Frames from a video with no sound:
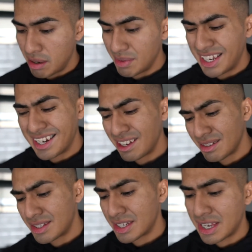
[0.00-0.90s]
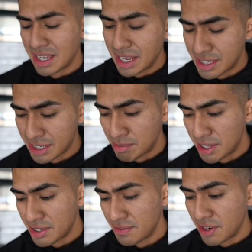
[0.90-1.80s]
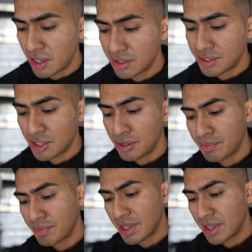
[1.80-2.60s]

Eating out gets expensive and all, so.